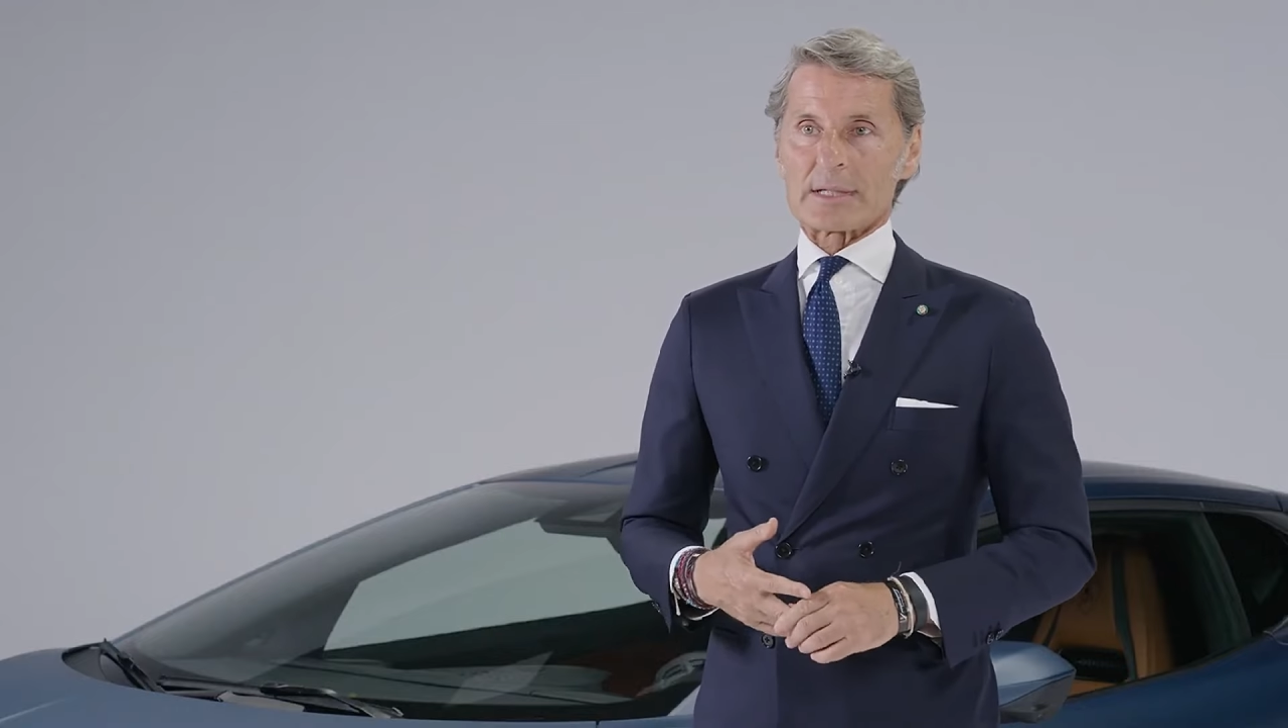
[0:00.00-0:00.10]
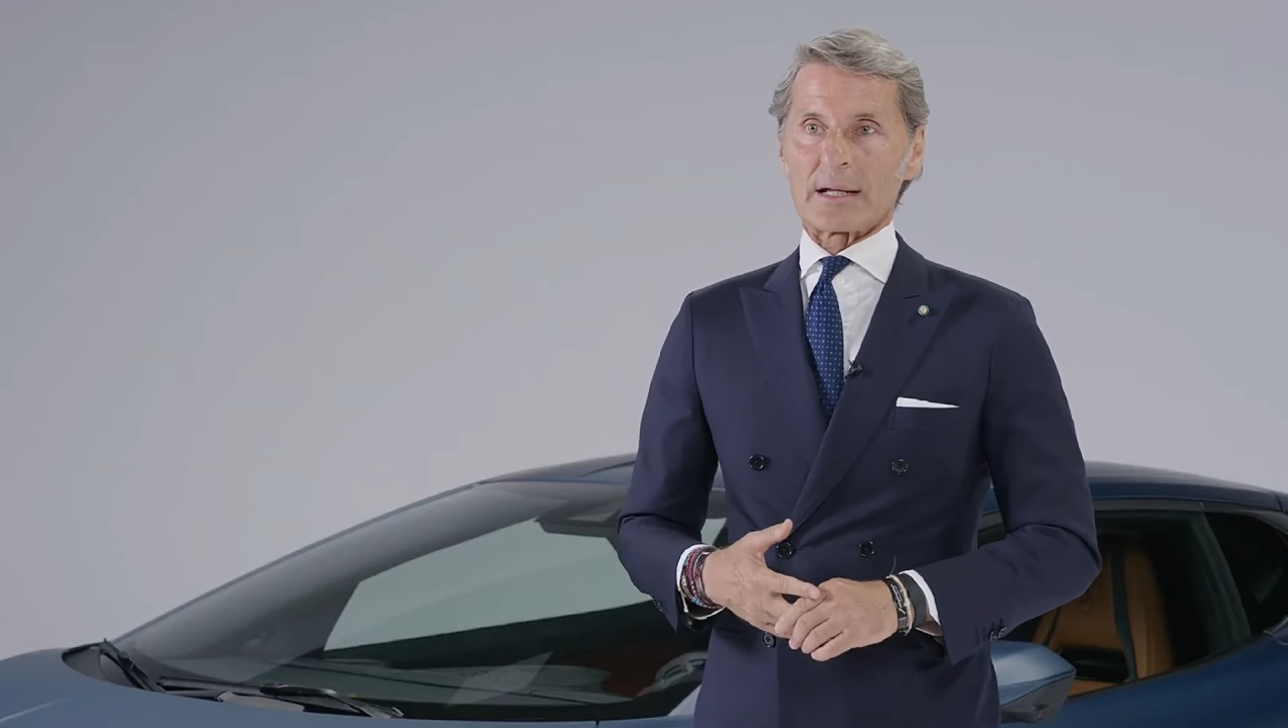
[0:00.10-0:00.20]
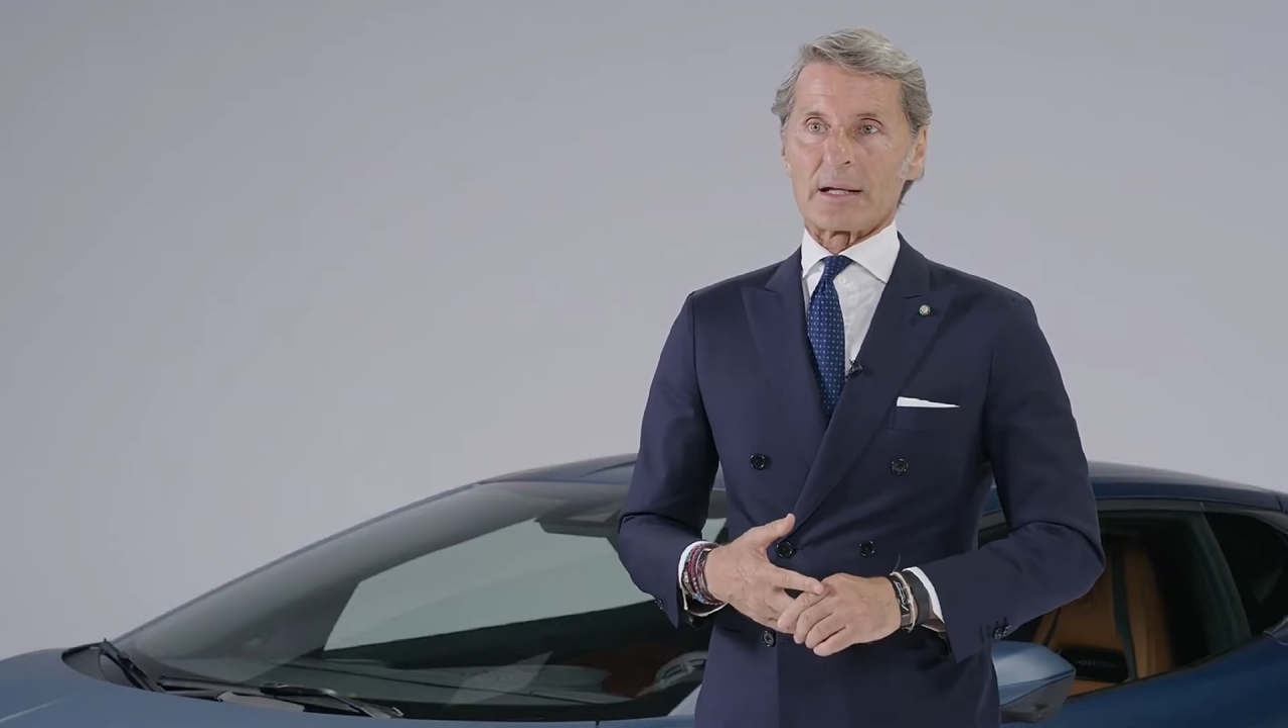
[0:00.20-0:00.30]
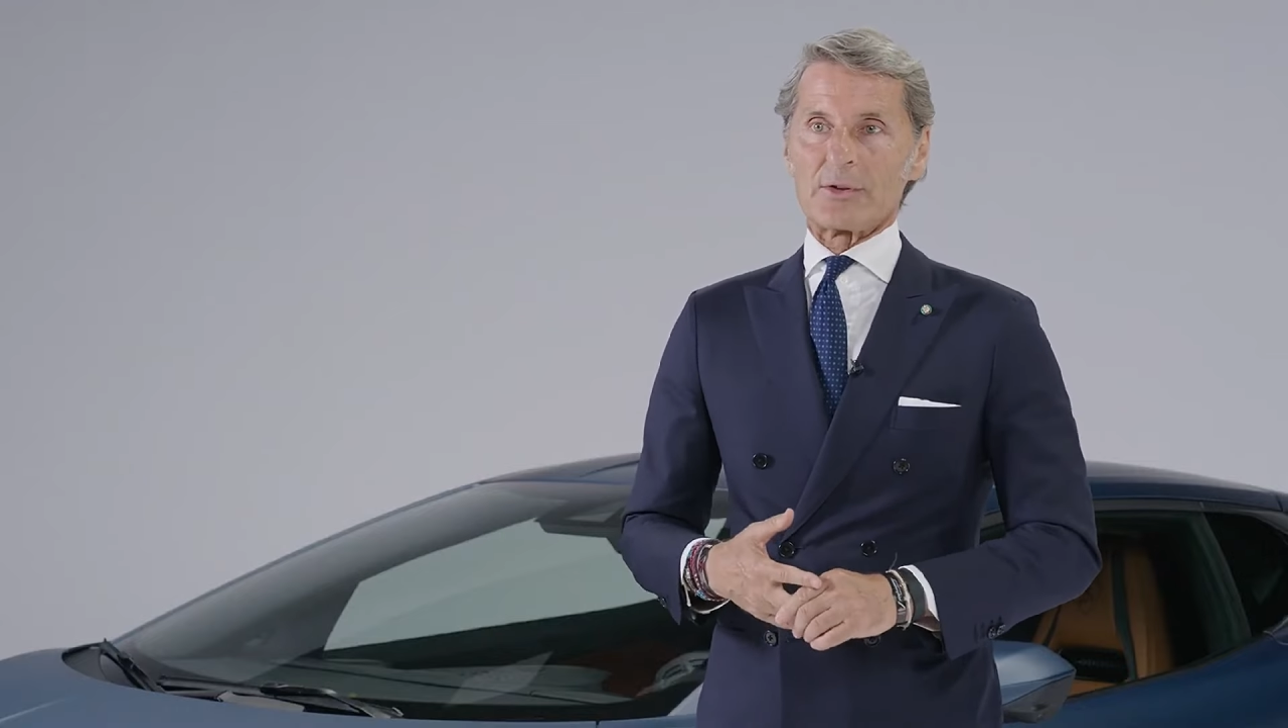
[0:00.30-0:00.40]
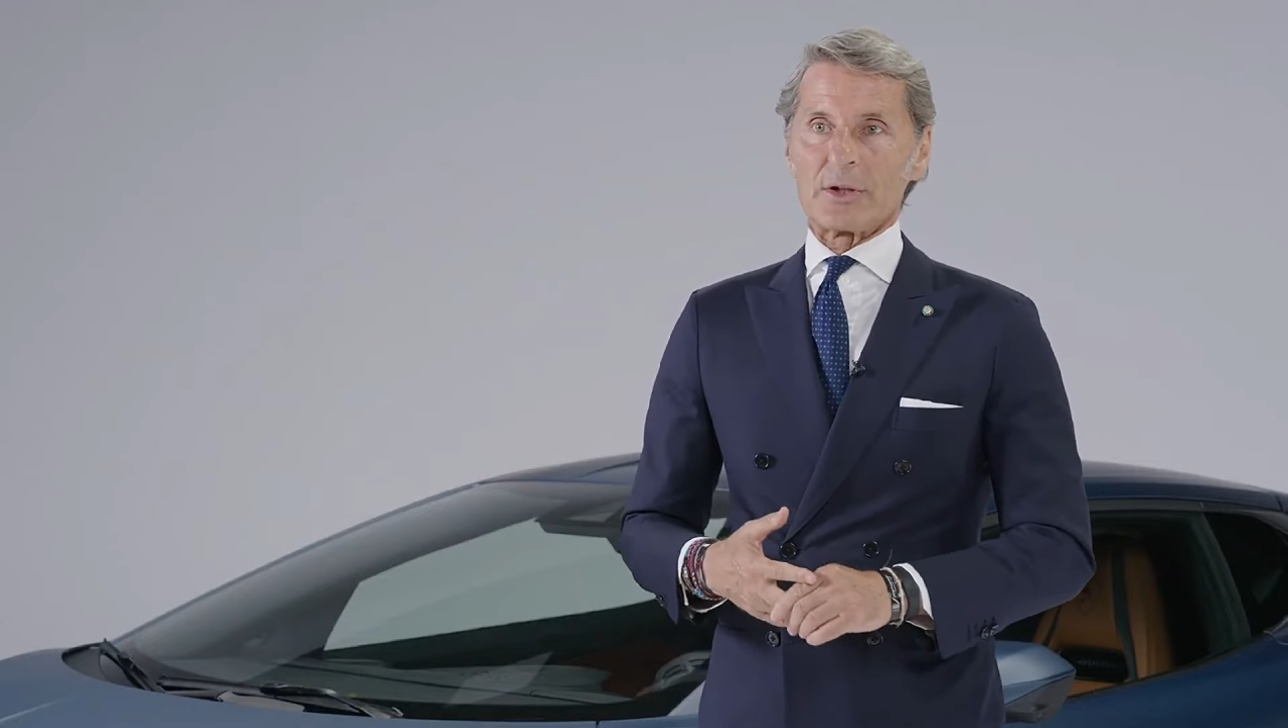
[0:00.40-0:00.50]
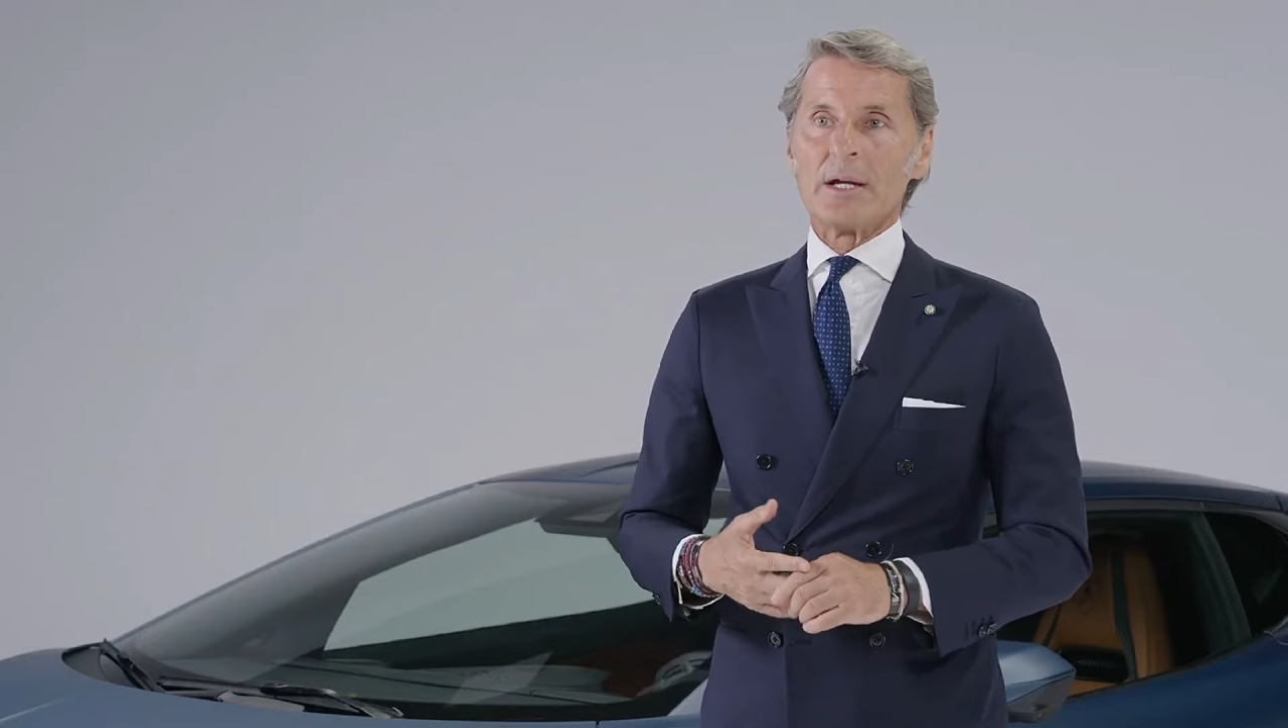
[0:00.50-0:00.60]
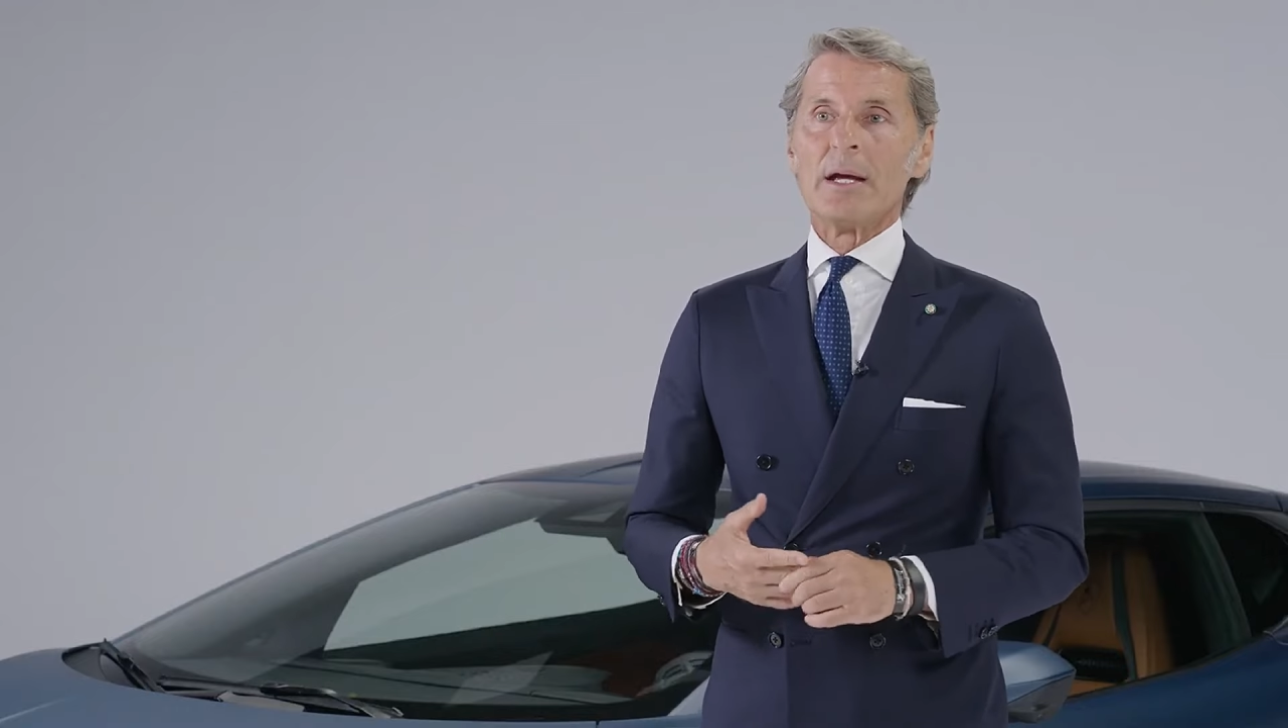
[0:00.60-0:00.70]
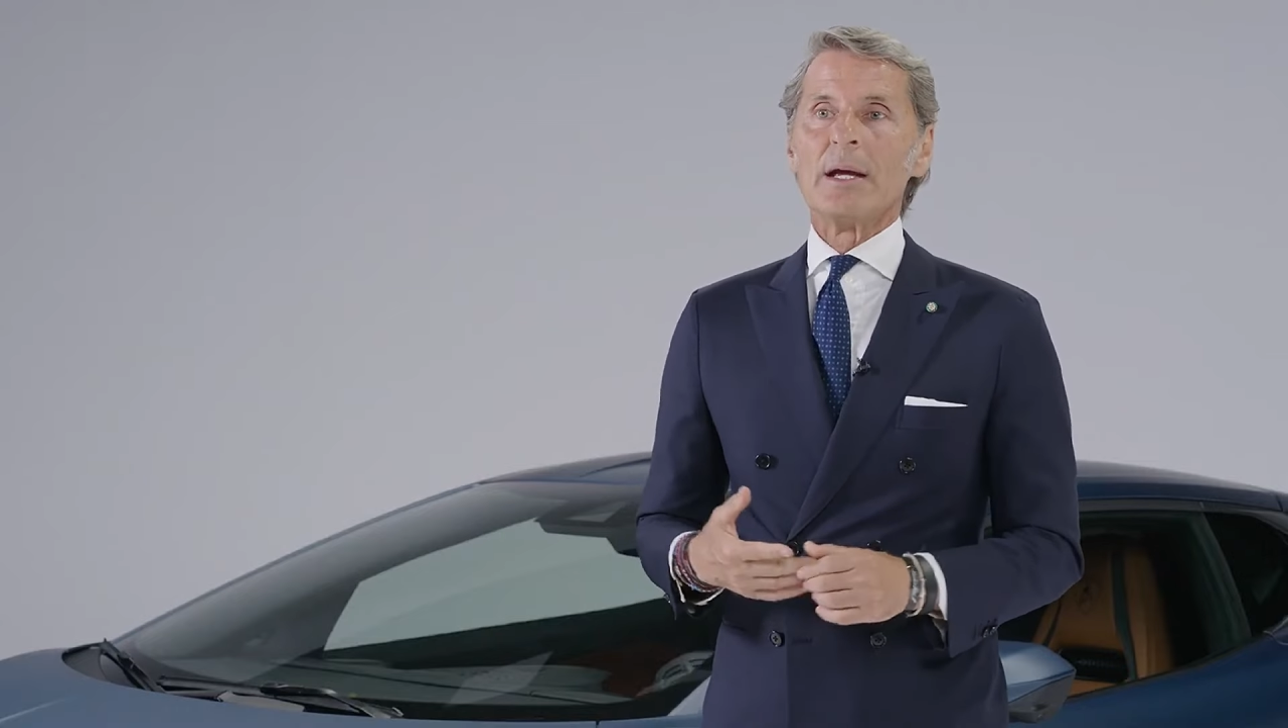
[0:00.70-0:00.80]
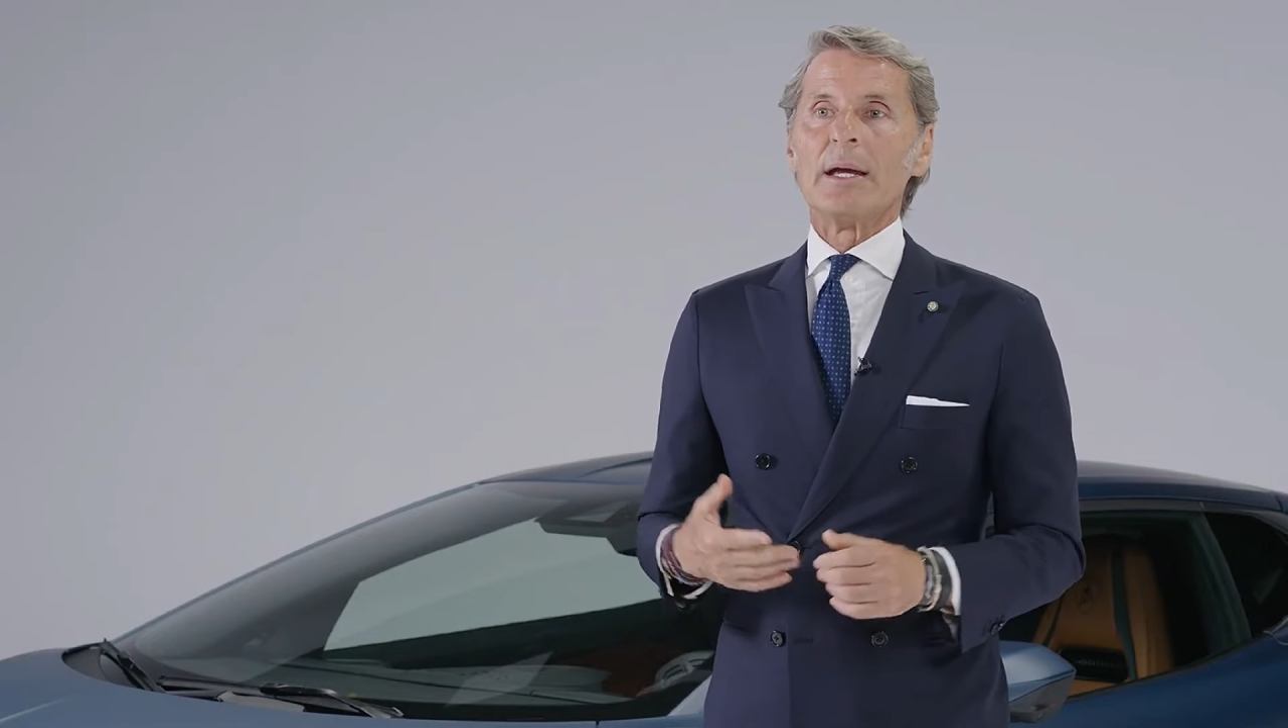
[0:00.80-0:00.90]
strategy